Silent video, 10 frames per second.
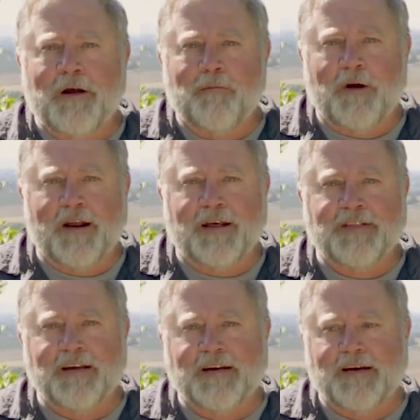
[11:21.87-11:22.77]
but I
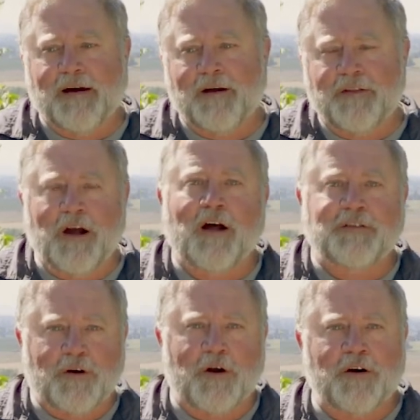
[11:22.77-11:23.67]
think the odds
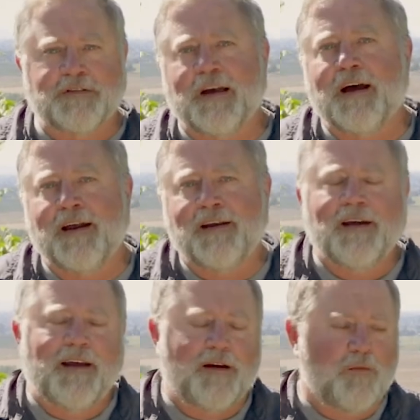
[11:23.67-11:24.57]
are on our side
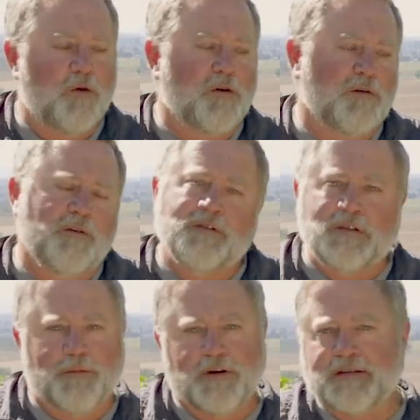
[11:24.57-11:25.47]
and we're
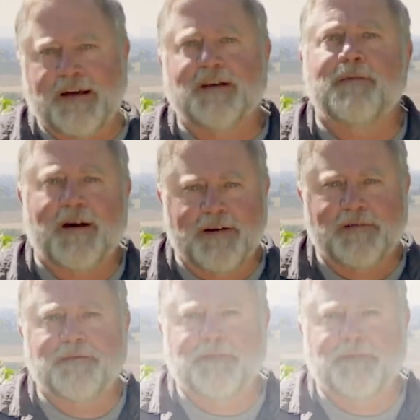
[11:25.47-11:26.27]
super excited about it.